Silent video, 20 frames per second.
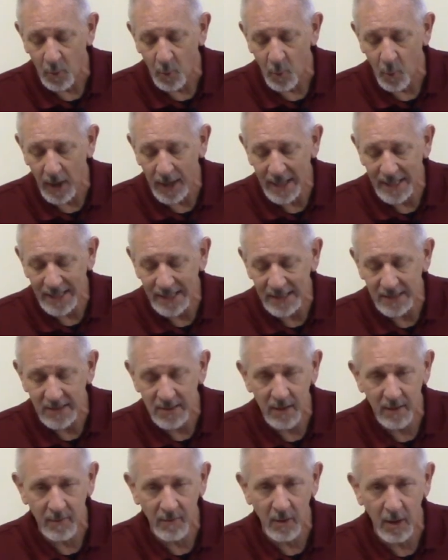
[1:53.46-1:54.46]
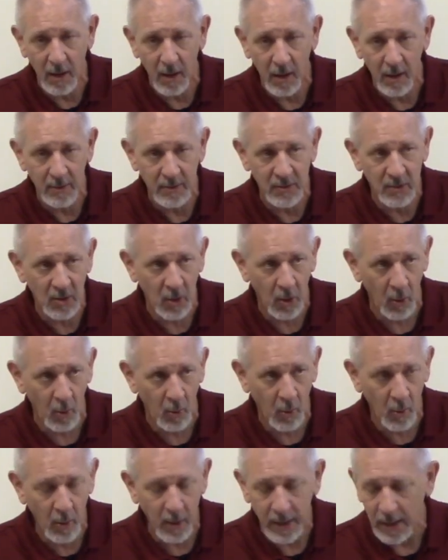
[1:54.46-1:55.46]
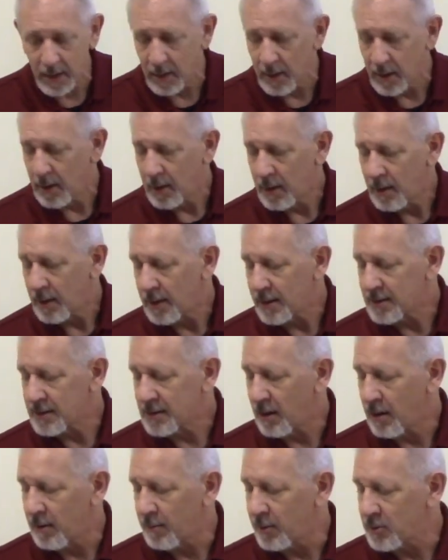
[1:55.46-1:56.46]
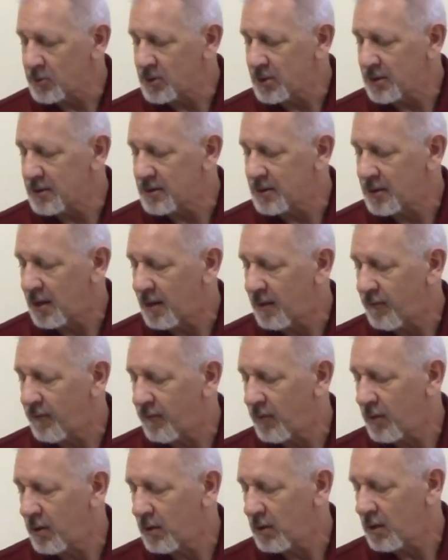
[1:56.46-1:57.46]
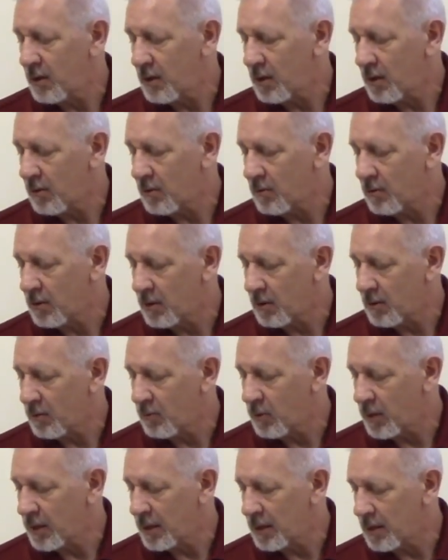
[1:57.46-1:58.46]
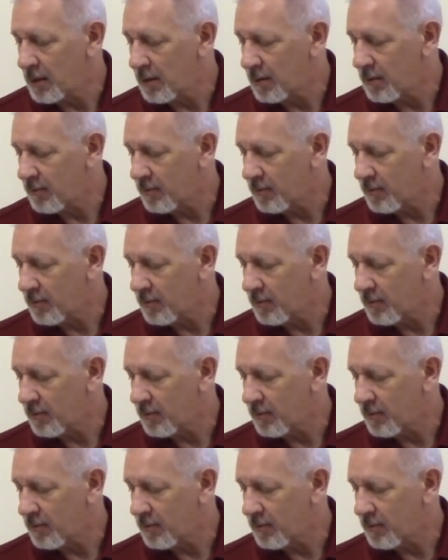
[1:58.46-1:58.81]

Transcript: radiance of God's glory. It's almost as if, we can